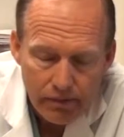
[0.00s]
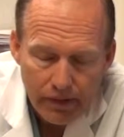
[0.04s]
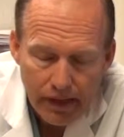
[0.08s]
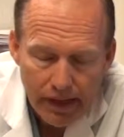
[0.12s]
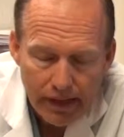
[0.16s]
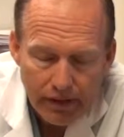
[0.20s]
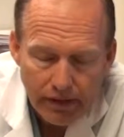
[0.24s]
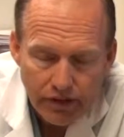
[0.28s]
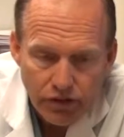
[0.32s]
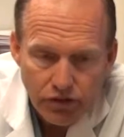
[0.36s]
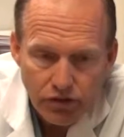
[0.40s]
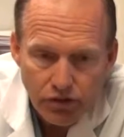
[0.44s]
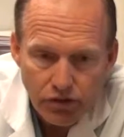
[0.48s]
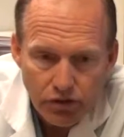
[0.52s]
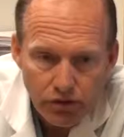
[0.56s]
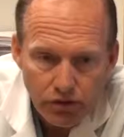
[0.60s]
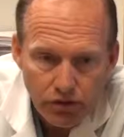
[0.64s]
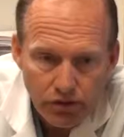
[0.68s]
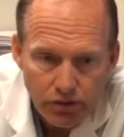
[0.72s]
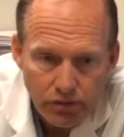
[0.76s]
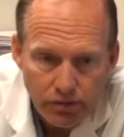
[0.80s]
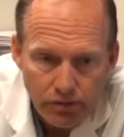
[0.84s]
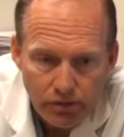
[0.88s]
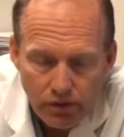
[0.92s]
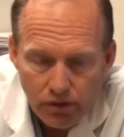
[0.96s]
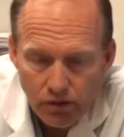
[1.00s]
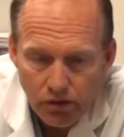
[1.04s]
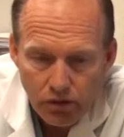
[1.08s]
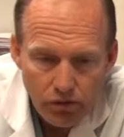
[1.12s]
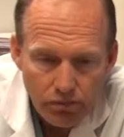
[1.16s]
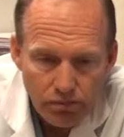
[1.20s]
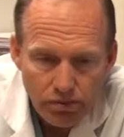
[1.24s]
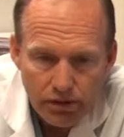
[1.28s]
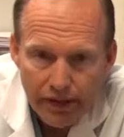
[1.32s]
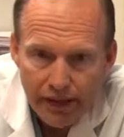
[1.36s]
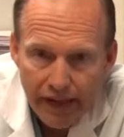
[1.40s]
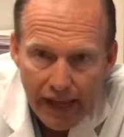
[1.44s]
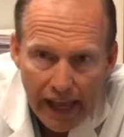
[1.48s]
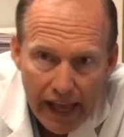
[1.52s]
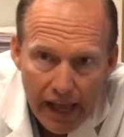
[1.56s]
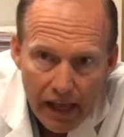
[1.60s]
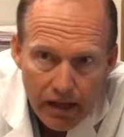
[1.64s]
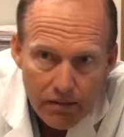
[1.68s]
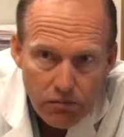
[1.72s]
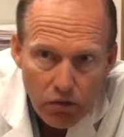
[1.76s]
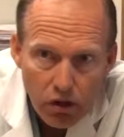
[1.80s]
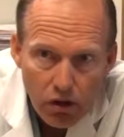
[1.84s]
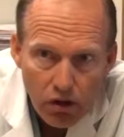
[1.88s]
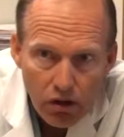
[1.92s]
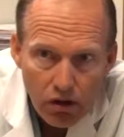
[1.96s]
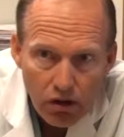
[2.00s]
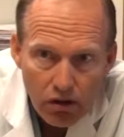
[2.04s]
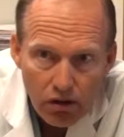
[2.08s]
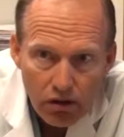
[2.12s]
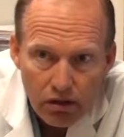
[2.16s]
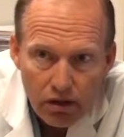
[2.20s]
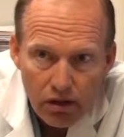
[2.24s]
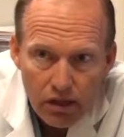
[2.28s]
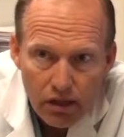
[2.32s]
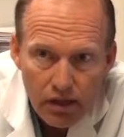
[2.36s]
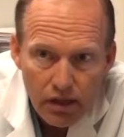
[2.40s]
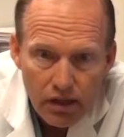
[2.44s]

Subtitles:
athletes who play handball,